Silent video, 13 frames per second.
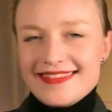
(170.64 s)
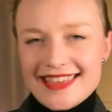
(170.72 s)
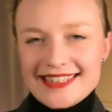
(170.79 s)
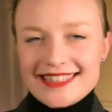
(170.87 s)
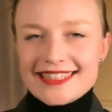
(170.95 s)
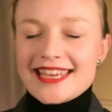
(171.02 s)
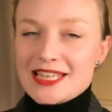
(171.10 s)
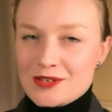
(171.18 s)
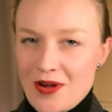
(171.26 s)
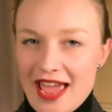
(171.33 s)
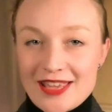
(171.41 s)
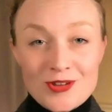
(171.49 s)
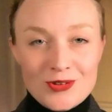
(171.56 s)
this is
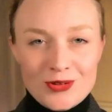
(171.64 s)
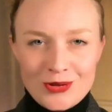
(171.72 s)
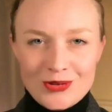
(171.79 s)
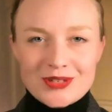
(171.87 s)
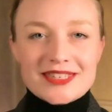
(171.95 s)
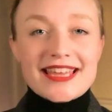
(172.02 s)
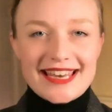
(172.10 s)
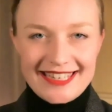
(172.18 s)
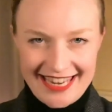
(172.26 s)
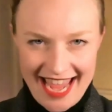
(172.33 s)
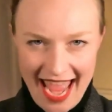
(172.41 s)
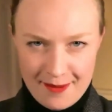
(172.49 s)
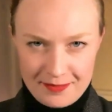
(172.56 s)
where you use
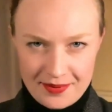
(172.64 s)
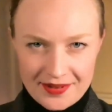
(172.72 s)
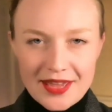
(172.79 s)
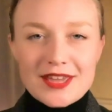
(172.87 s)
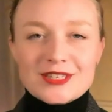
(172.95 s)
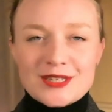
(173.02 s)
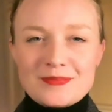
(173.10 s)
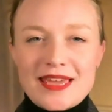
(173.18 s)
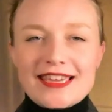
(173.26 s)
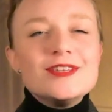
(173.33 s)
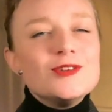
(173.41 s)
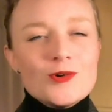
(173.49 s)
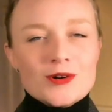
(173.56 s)
TAP to make
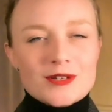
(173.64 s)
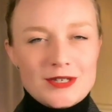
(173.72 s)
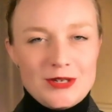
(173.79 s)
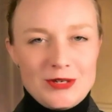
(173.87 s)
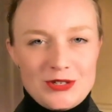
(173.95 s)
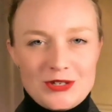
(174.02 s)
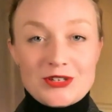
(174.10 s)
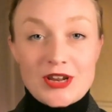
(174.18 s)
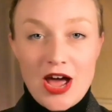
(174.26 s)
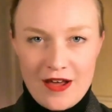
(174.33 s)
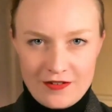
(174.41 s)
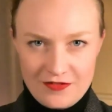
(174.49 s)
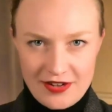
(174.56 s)
your solution
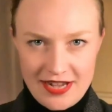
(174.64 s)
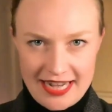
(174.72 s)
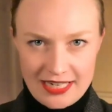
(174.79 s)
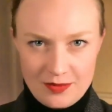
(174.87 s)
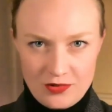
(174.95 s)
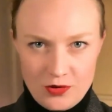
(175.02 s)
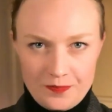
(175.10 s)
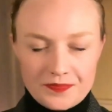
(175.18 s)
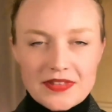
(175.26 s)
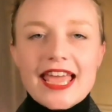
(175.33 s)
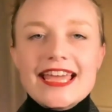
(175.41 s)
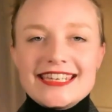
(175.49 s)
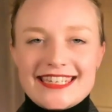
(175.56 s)
unforgettable.
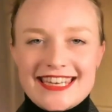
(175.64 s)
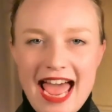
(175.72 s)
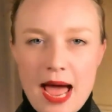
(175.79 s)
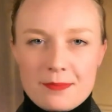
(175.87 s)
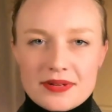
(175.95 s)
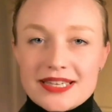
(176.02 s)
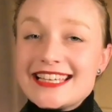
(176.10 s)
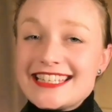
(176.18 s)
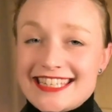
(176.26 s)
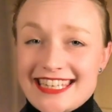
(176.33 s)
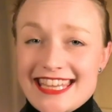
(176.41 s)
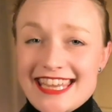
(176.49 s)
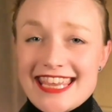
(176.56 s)
TAP,
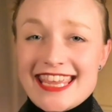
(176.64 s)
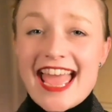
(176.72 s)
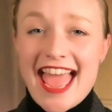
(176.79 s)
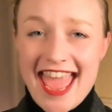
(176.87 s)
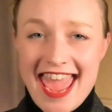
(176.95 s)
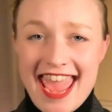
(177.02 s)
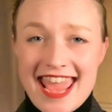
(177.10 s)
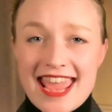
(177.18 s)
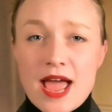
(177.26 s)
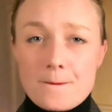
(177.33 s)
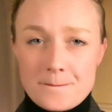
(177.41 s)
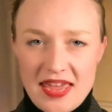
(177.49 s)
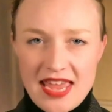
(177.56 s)

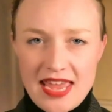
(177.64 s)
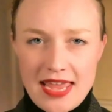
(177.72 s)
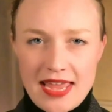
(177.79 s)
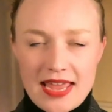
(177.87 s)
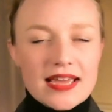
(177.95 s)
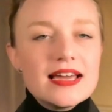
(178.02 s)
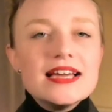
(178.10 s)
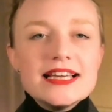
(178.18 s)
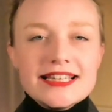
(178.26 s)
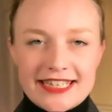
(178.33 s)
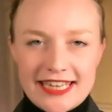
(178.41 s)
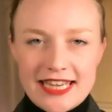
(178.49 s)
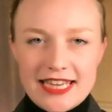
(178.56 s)
T-A-P.
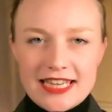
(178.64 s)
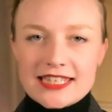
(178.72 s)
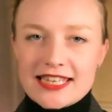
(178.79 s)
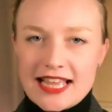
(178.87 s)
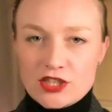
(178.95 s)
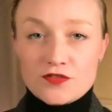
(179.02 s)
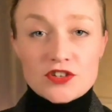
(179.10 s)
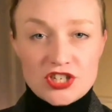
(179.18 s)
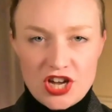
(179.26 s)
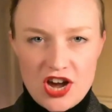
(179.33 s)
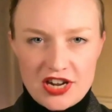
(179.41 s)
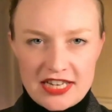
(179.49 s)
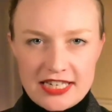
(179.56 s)
T stands for
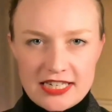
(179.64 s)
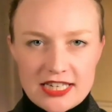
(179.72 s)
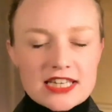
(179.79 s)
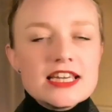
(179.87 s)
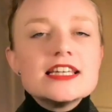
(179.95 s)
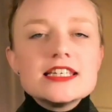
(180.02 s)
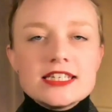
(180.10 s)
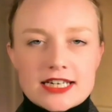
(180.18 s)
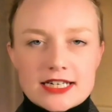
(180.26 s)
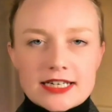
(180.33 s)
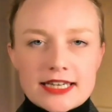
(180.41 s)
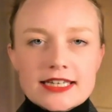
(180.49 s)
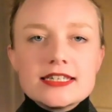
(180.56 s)
target.
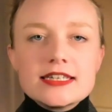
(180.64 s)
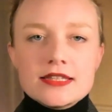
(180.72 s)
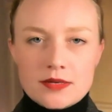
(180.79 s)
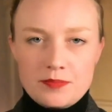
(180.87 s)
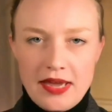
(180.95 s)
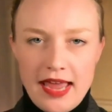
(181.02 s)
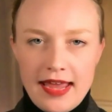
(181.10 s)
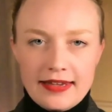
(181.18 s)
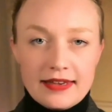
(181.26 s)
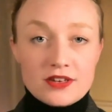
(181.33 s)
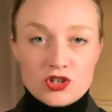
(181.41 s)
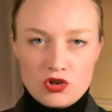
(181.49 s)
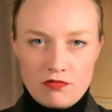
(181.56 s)
Target the pain
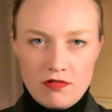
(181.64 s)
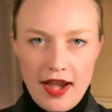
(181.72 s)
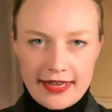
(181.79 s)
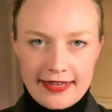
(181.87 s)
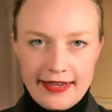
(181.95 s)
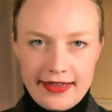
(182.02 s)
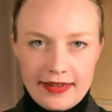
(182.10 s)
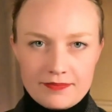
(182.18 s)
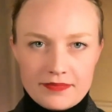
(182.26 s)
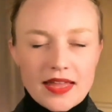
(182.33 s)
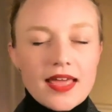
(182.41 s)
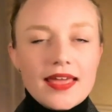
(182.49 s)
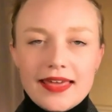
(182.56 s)
directly.
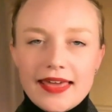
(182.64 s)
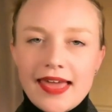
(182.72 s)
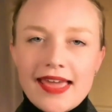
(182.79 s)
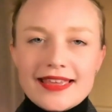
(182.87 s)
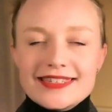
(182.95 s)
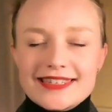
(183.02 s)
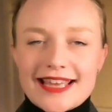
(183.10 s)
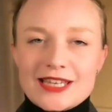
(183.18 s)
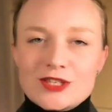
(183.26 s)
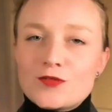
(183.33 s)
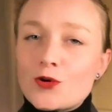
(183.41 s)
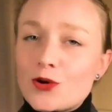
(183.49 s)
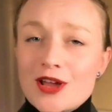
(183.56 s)
A stands
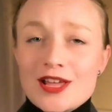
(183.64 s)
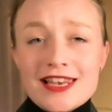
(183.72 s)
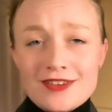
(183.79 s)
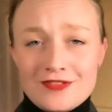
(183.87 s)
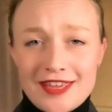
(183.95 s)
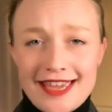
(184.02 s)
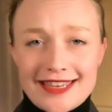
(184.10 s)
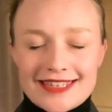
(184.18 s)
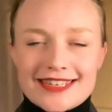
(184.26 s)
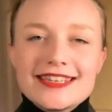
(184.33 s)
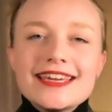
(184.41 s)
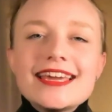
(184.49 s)
for alleviate.